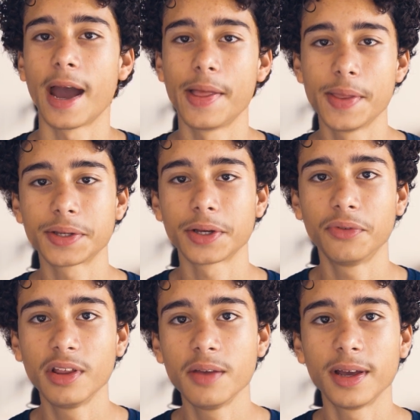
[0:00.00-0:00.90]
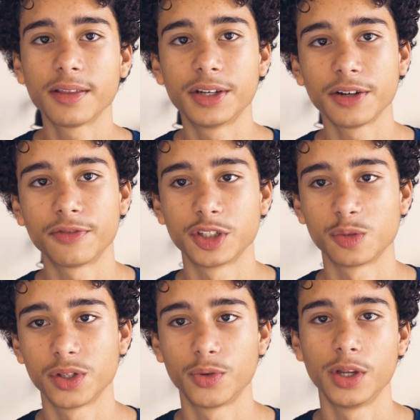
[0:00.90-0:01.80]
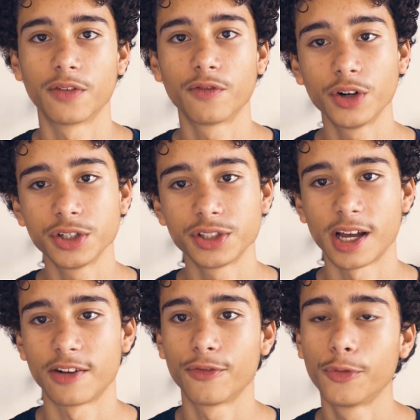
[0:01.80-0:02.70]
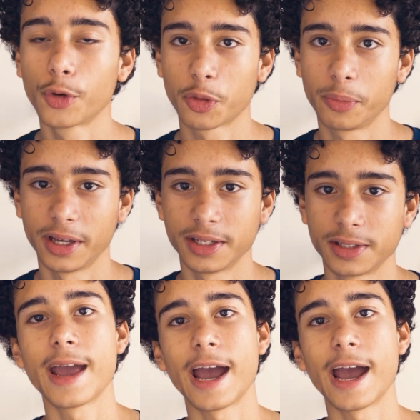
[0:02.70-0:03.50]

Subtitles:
And this can really make the difference between a first and fourth place.